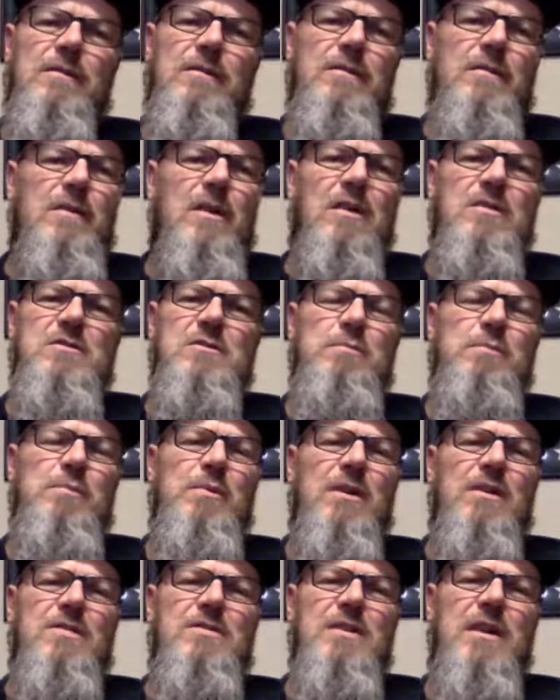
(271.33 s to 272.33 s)
thoughts and
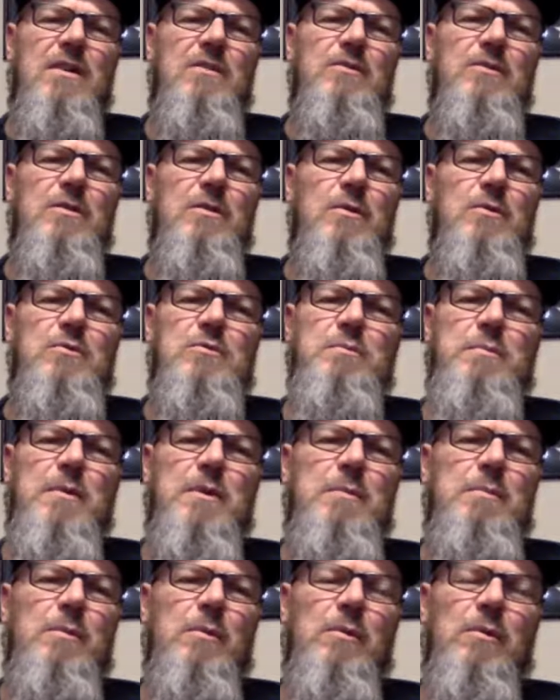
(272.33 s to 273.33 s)
prayers out to those
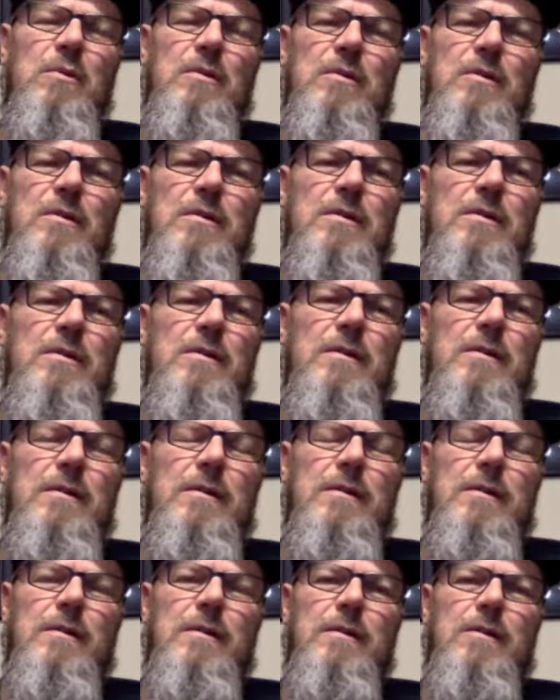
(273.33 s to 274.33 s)
people,
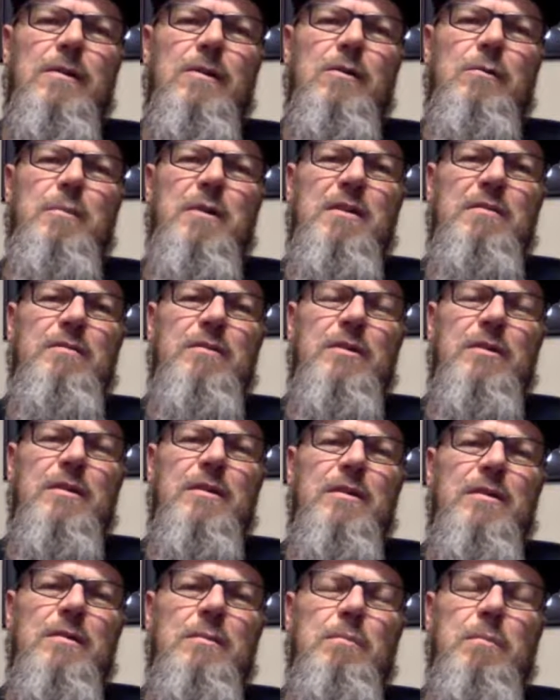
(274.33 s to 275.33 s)
whomever
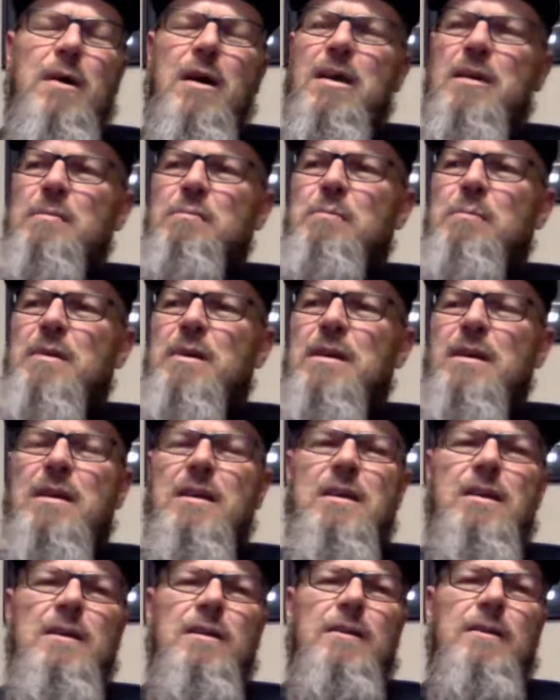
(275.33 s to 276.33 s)
it might
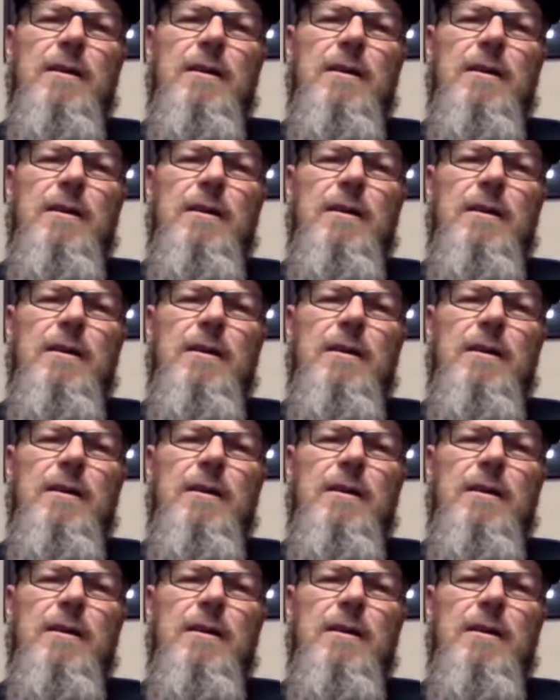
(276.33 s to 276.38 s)
be.